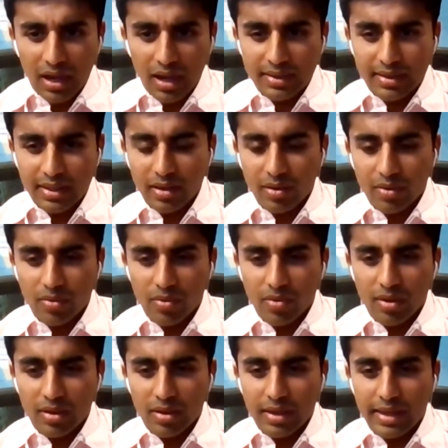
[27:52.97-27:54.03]
I think
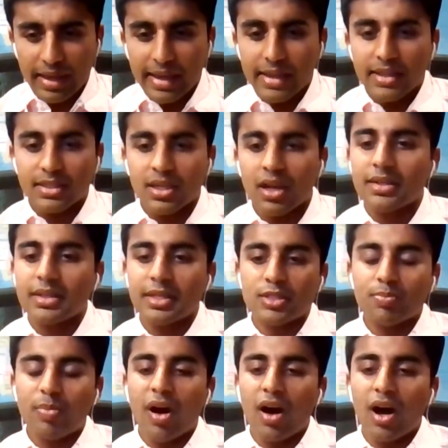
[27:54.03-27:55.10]
he'd done
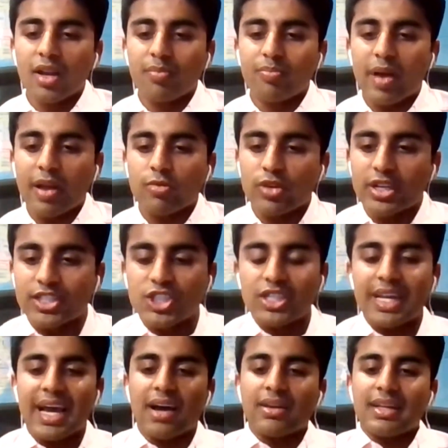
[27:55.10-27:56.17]
his part by
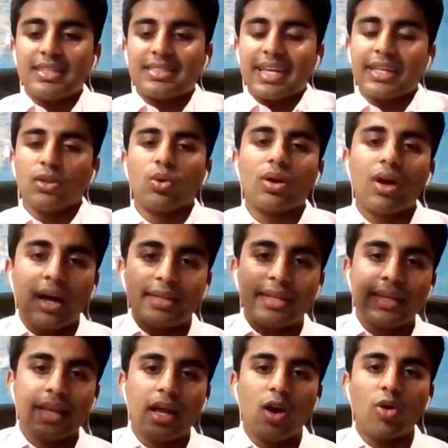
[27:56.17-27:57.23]
reaching out and saying, look, I
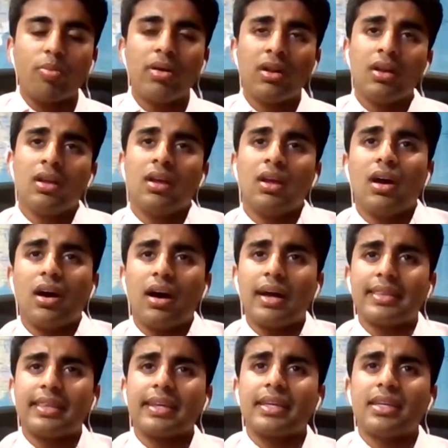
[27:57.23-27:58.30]
need help.
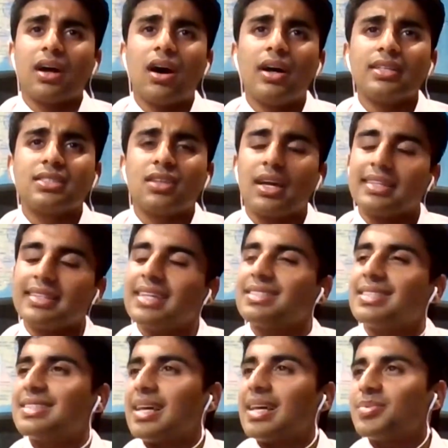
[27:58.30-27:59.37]
I think in hindsight,
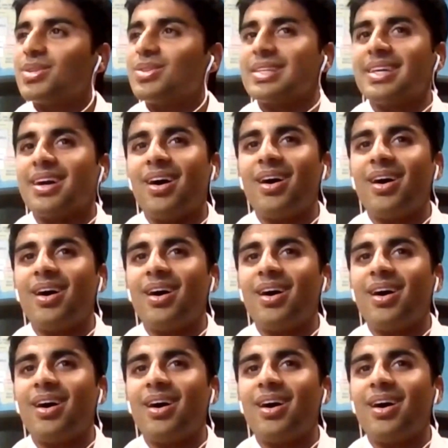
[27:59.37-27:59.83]
yes, it's absolutely